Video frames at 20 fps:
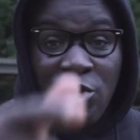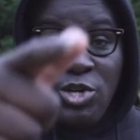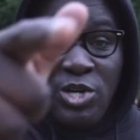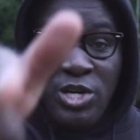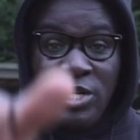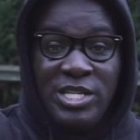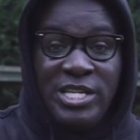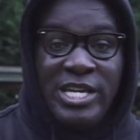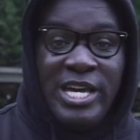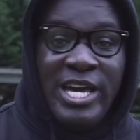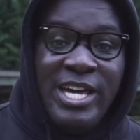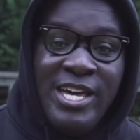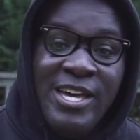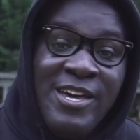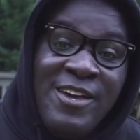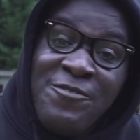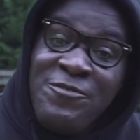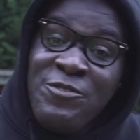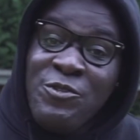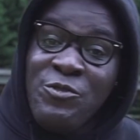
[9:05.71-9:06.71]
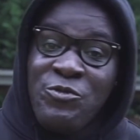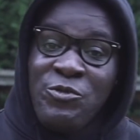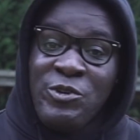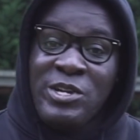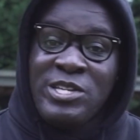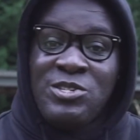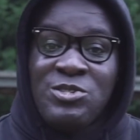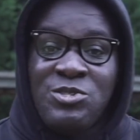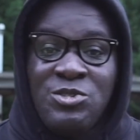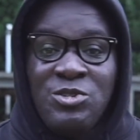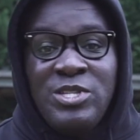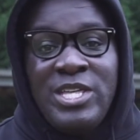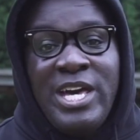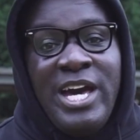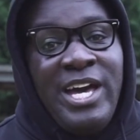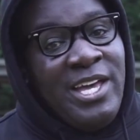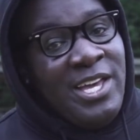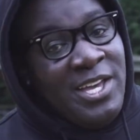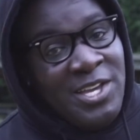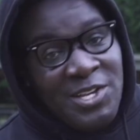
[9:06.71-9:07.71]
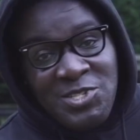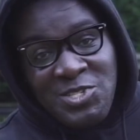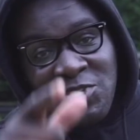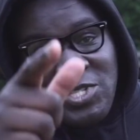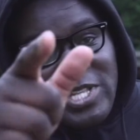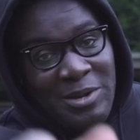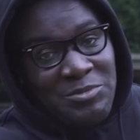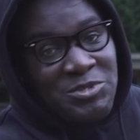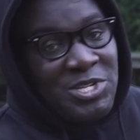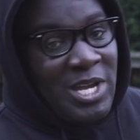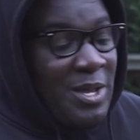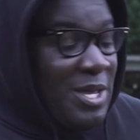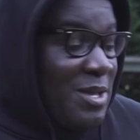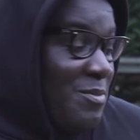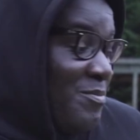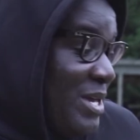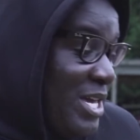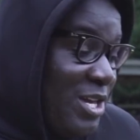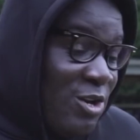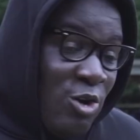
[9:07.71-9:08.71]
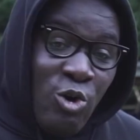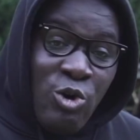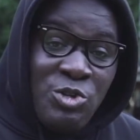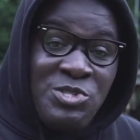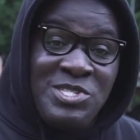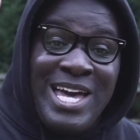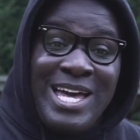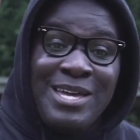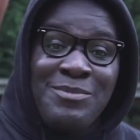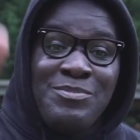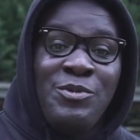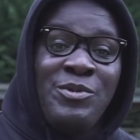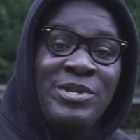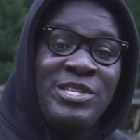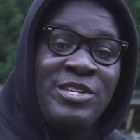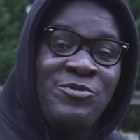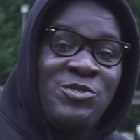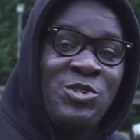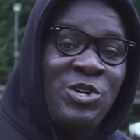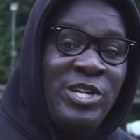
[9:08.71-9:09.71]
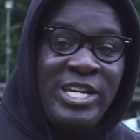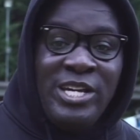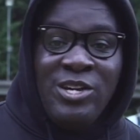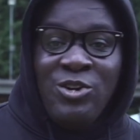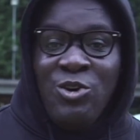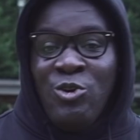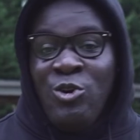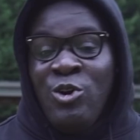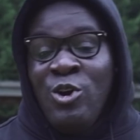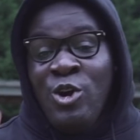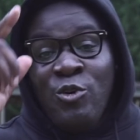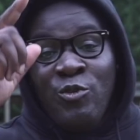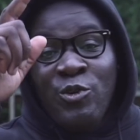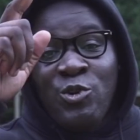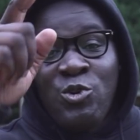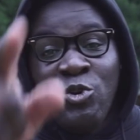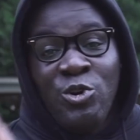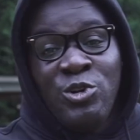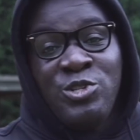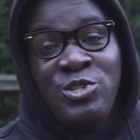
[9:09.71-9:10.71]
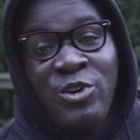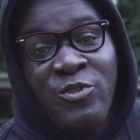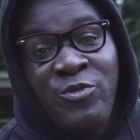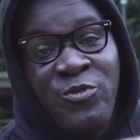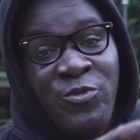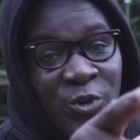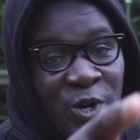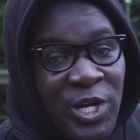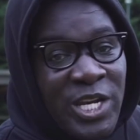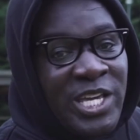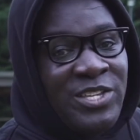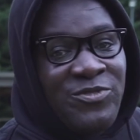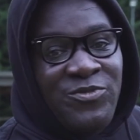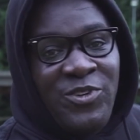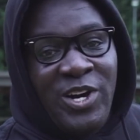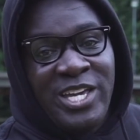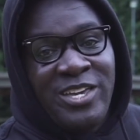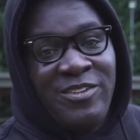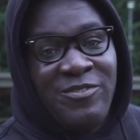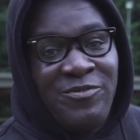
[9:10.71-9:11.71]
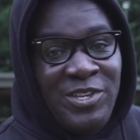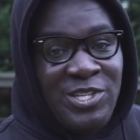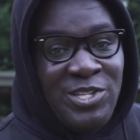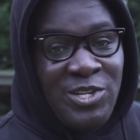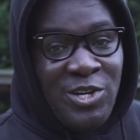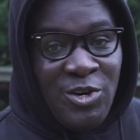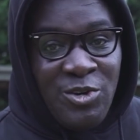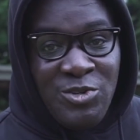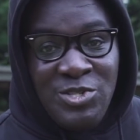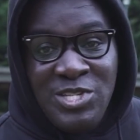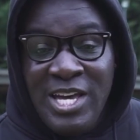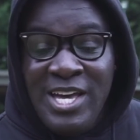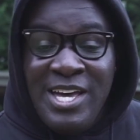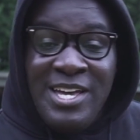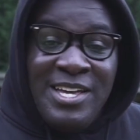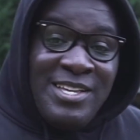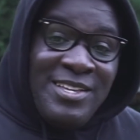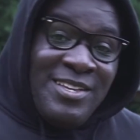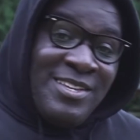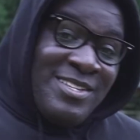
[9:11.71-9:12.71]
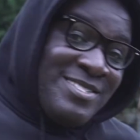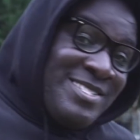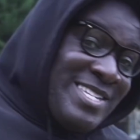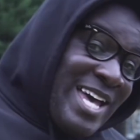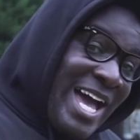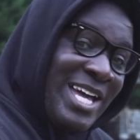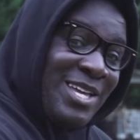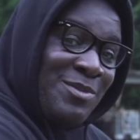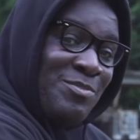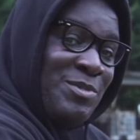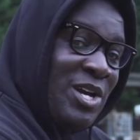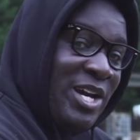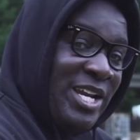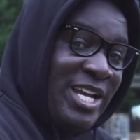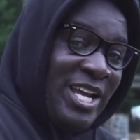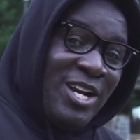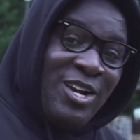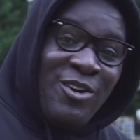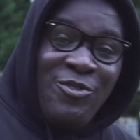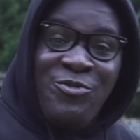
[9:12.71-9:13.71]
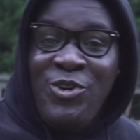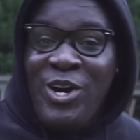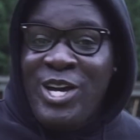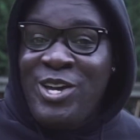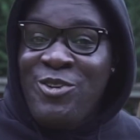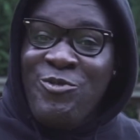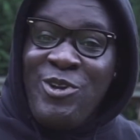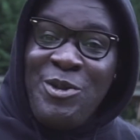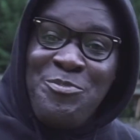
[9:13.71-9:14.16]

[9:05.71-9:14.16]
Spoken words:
a cunt, yeah, feel free to do that. Snapchatting me or tag me when you've done it or record your funniest fucking videos. Tag me on it and I'll fucking